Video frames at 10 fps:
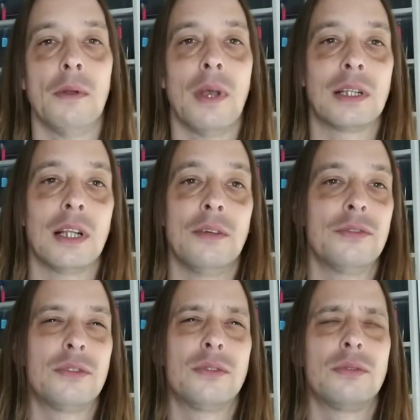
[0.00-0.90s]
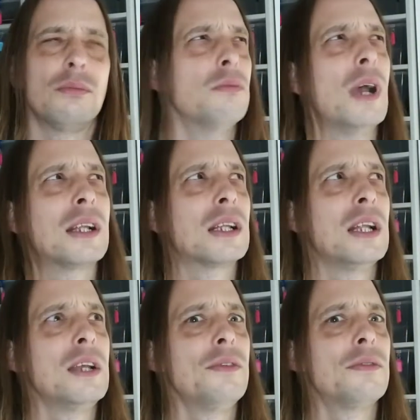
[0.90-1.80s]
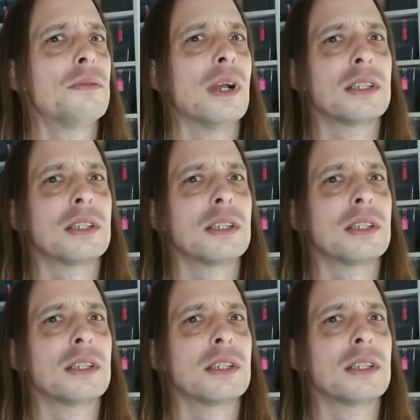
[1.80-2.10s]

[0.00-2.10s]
Radcliffe.